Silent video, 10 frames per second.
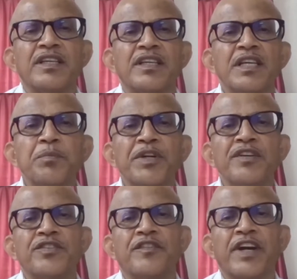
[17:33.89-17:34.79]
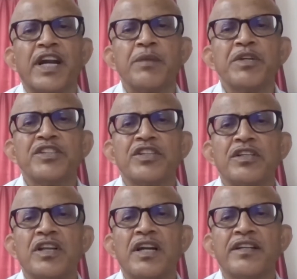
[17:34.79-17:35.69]
e-prints of academic
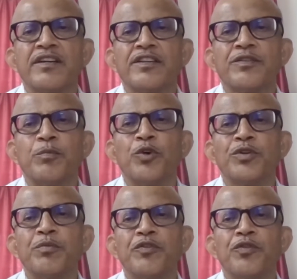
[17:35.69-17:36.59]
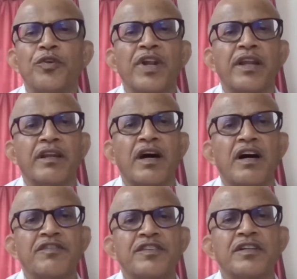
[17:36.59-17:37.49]
journal articles both before and
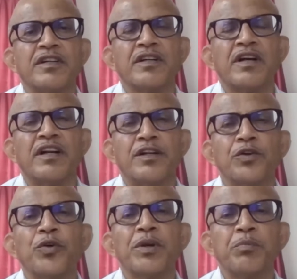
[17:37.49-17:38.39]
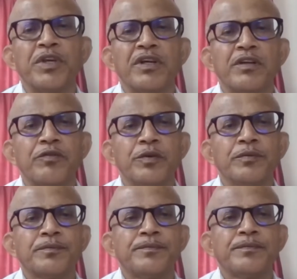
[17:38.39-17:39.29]
after undergoing peer review,
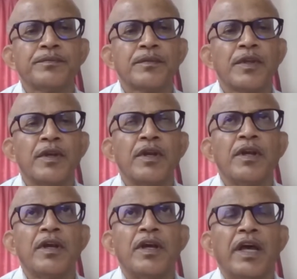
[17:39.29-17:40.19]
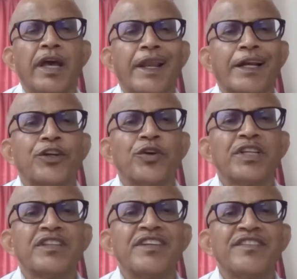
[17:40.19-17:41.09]

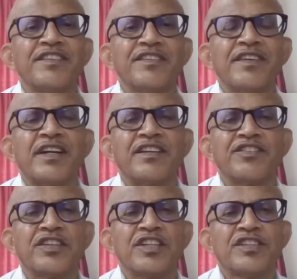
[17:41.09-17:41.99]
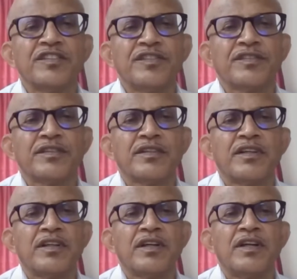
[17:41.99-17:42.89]
electronic theses and dissertations,
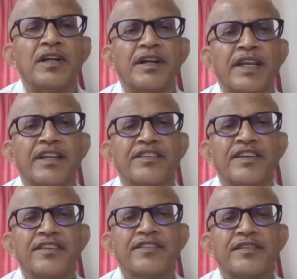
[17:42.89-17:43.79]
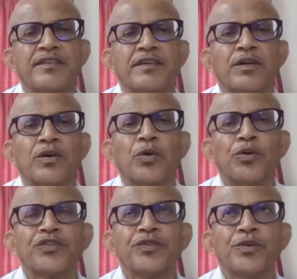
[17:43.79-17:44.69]
datasets,
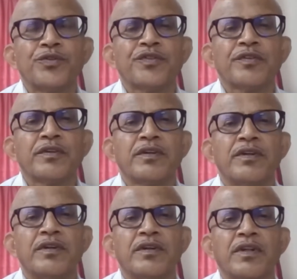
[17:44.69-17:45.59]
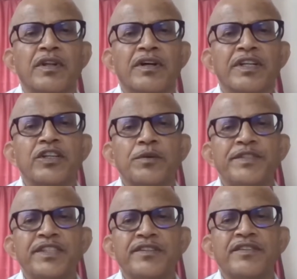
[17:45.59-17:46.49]
course notes, learning
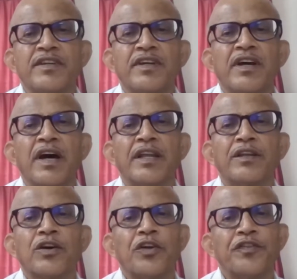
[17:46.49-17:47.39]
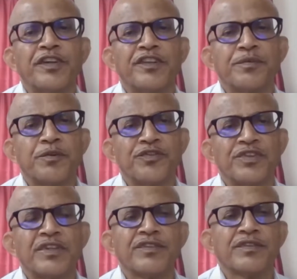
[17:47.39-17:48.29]
objects, and conference
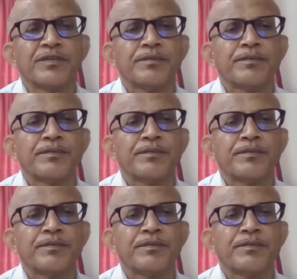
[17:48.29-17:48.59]
proceedings.